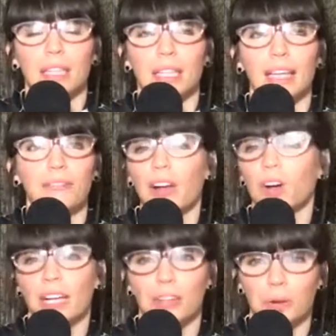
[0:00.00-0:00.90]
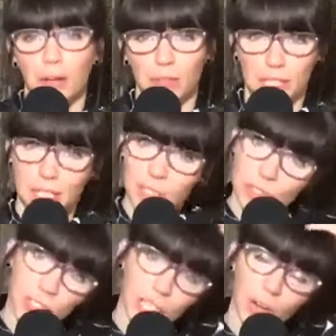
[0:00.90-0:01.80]
they've varied throughout the
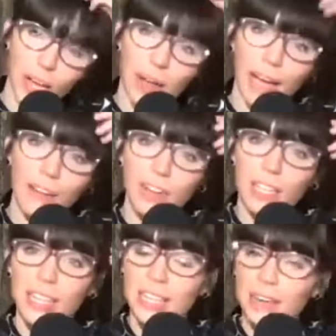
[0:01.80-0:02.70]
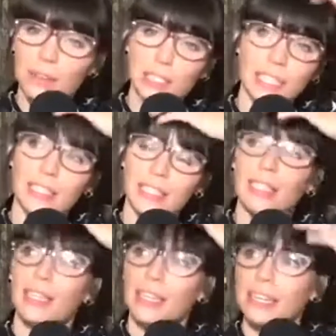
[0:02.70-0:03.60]
years. You know, everything that I release
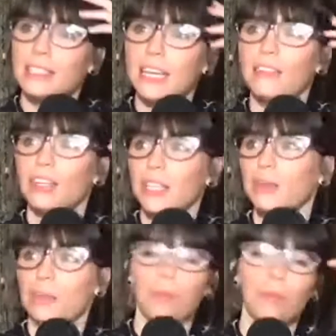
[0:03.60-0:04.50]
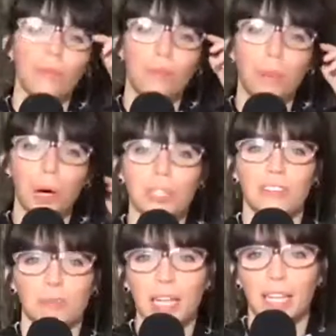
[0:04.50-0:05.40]
is definitely parts
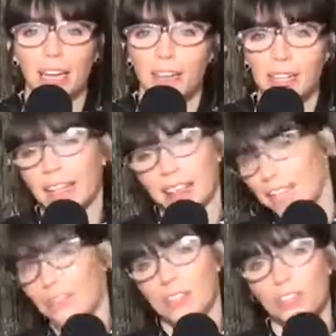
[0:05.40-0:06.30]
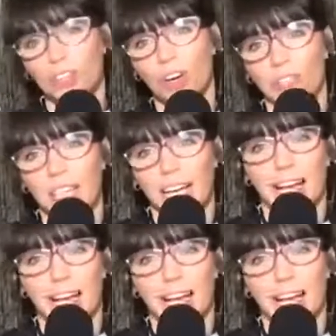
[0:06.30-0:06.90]
of my life. And I think even songs, like I